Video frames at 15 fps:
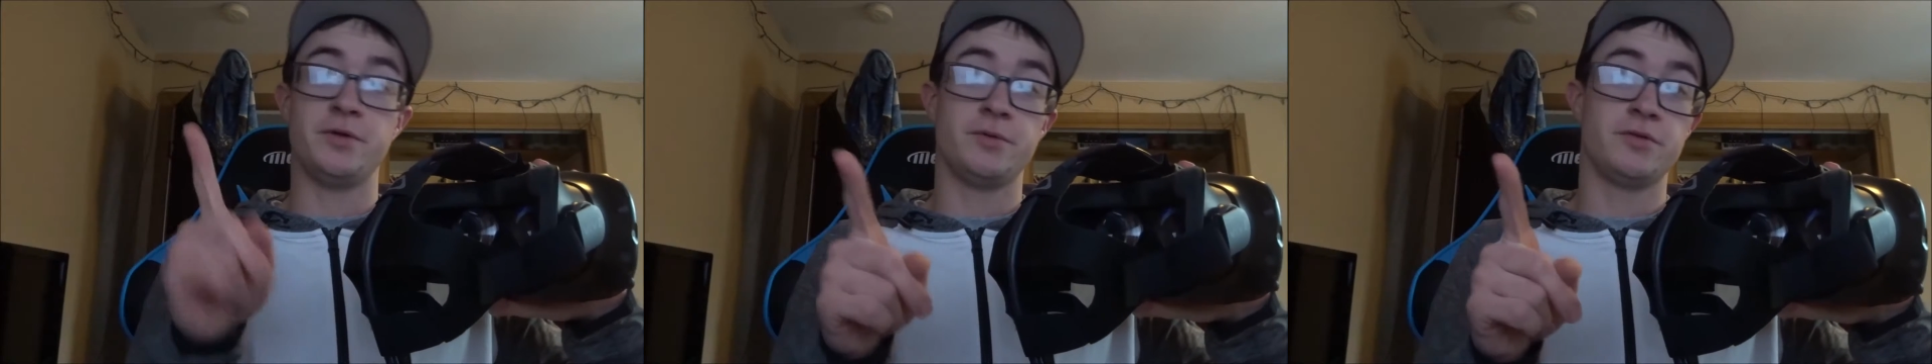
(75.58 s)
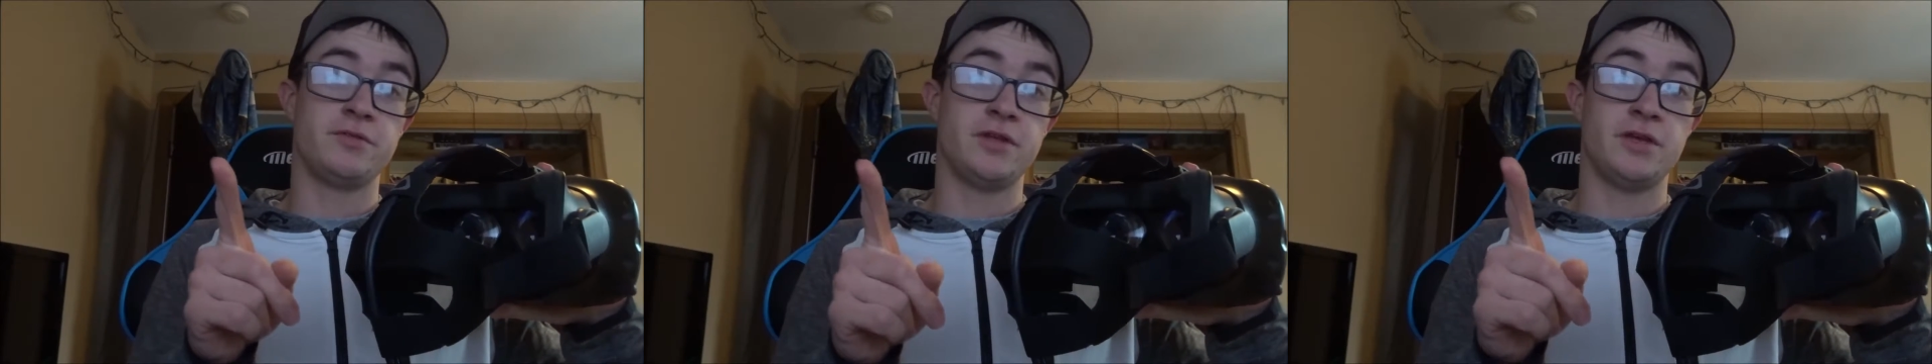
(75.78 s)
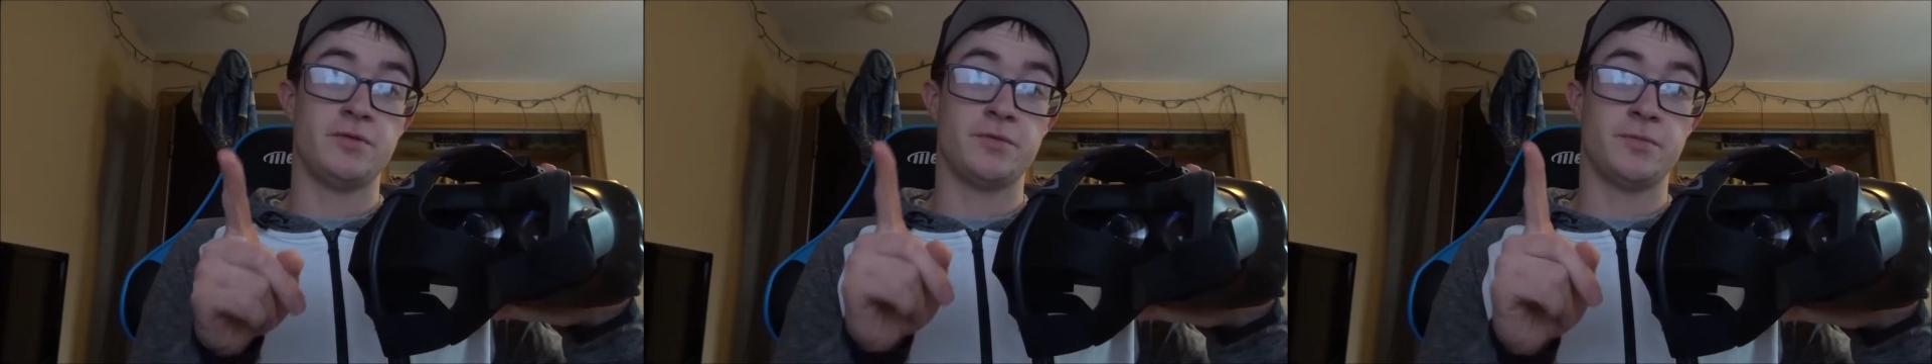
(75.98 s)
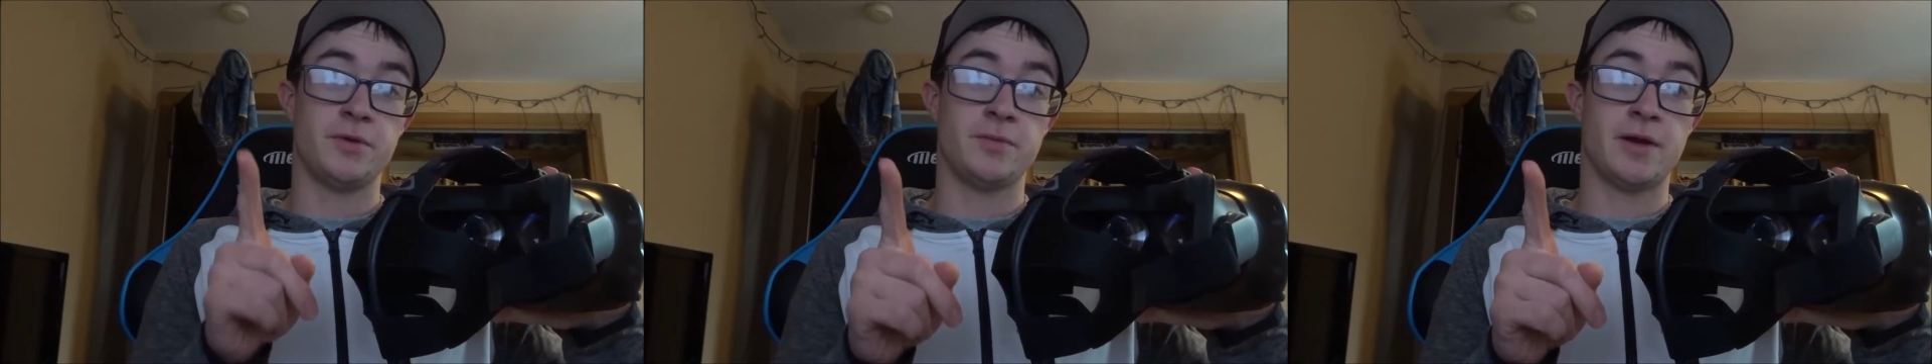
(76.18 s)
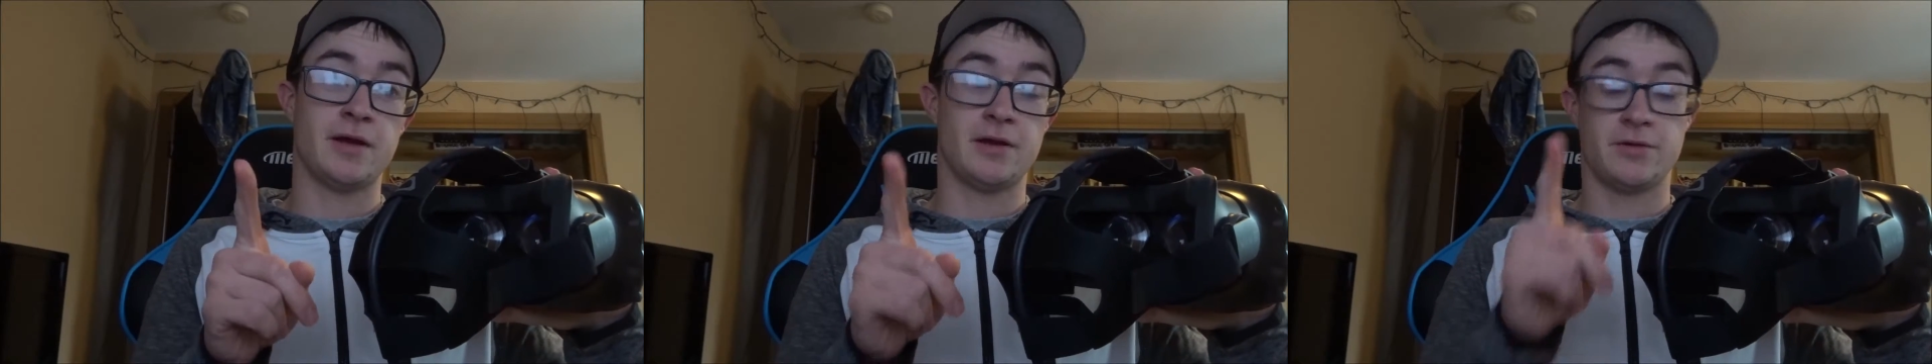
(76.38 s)
will see when we
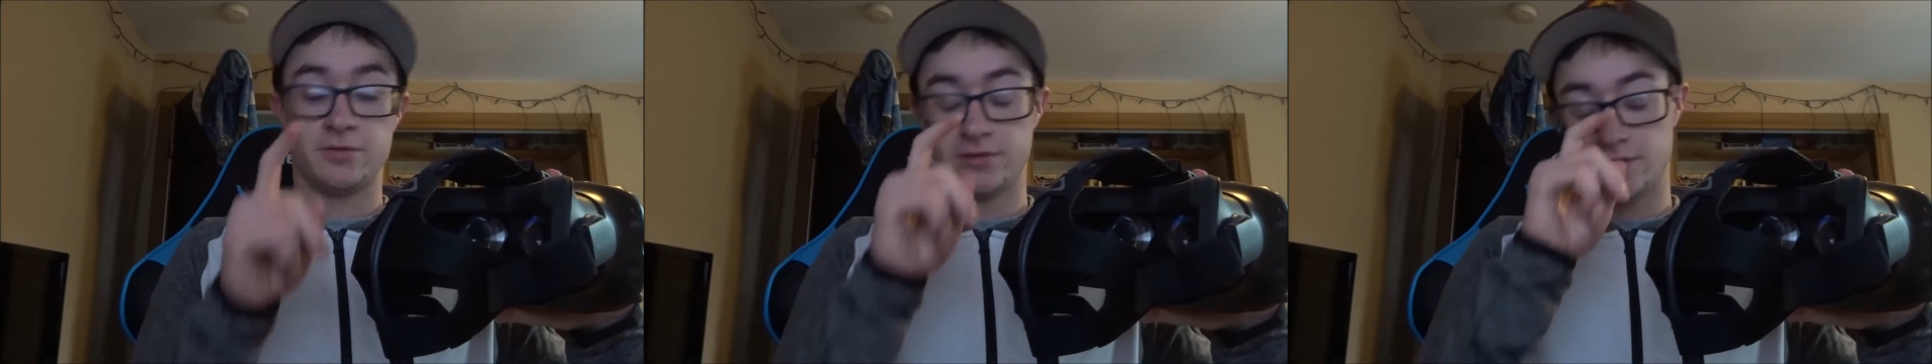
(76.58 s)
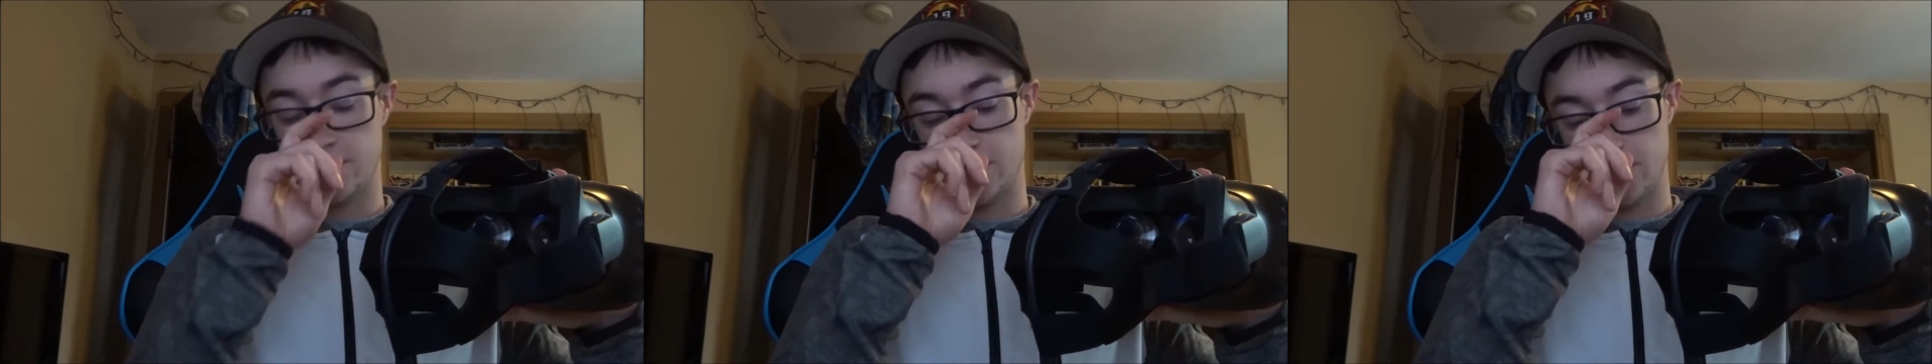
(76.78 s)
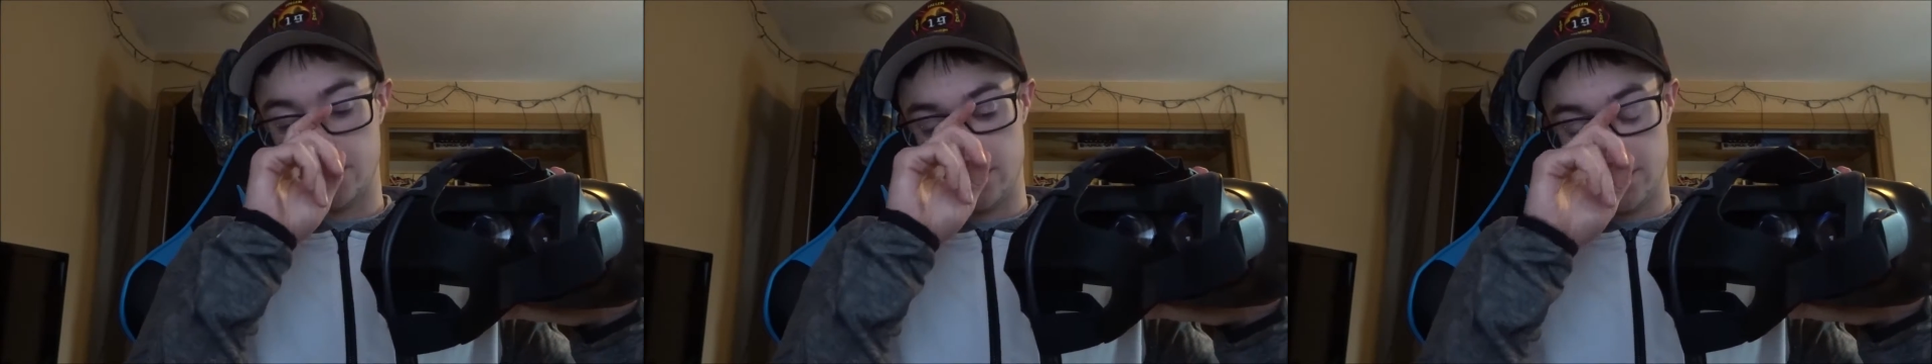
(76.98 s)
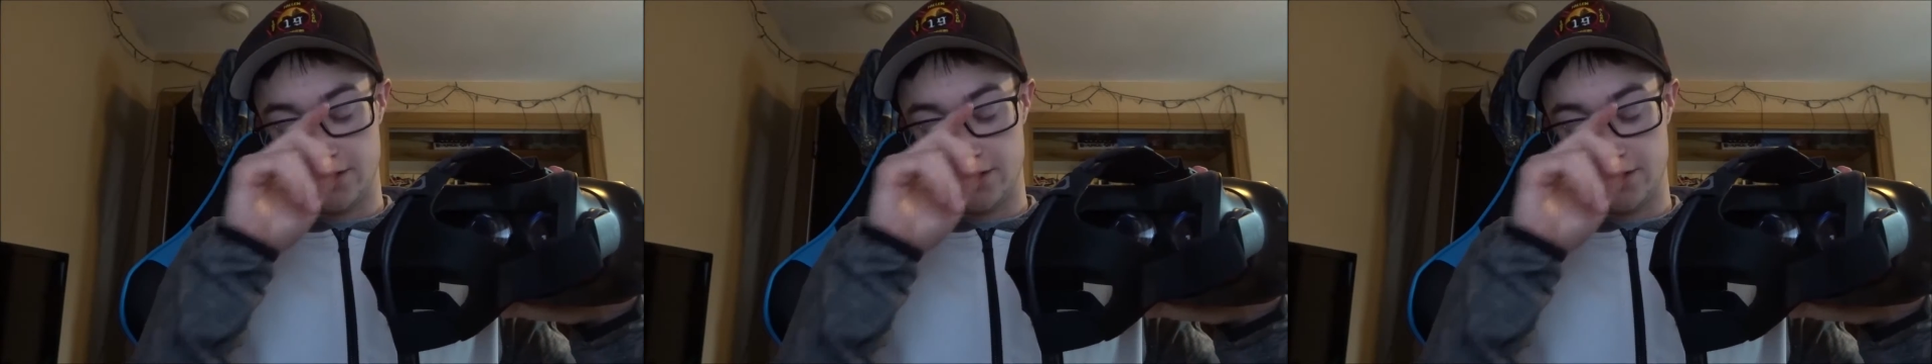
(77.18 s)
rack out that